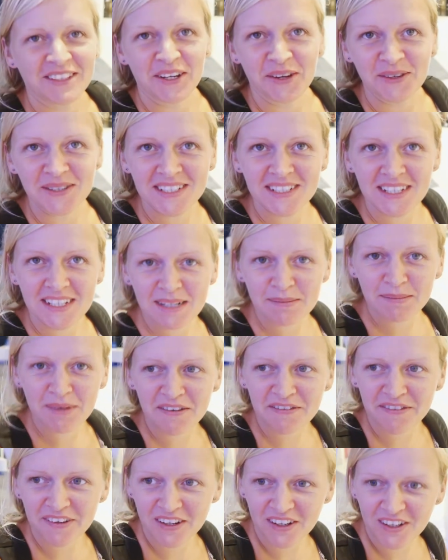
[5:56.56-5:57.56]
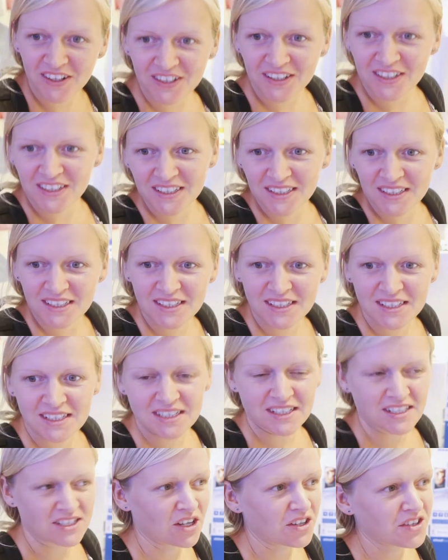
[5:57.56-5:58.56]
No cinema for us.
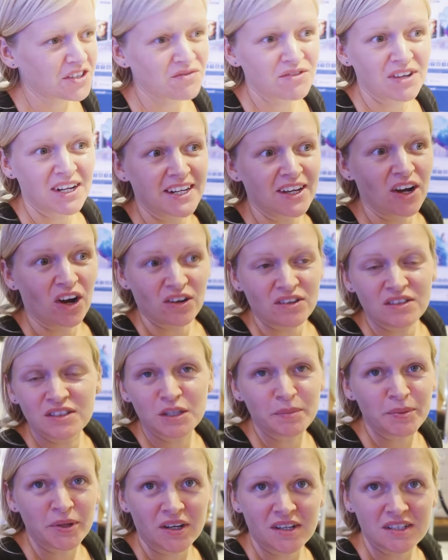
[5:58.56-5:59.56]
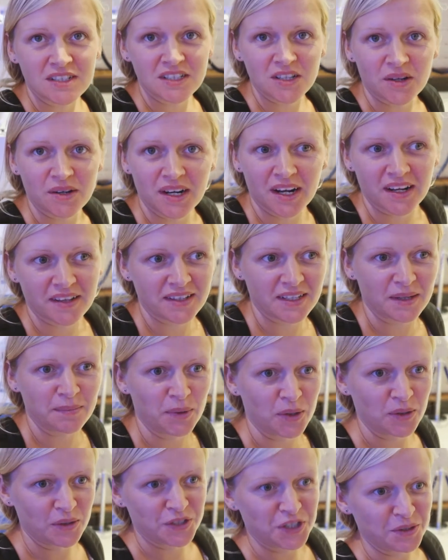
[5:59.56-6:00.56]
No, nothing really on, to be honest. It's only like the
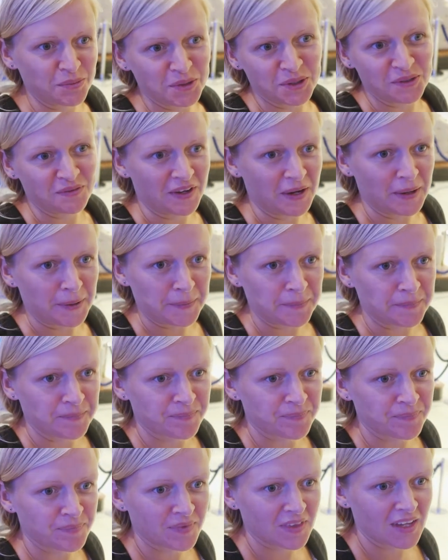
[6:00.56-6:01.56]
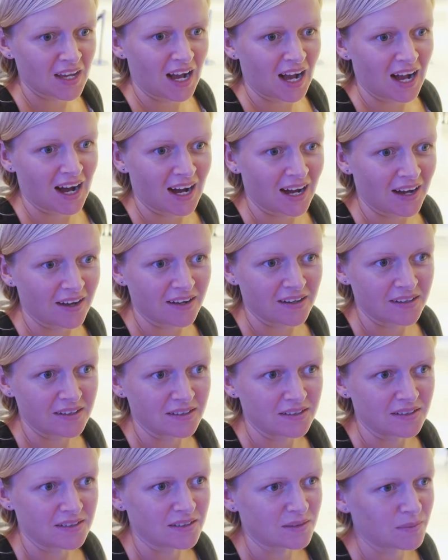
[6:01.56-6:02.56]
emoji movie. And
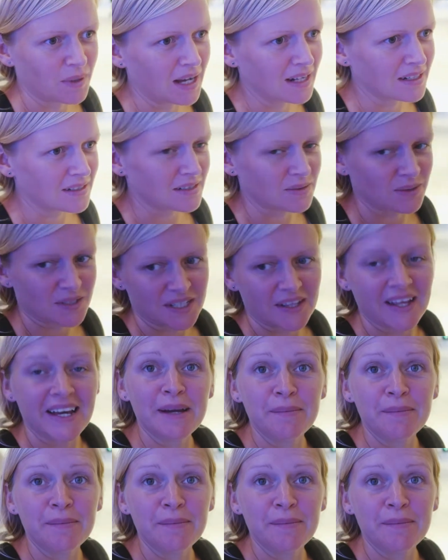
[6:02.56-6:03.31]
what else was it?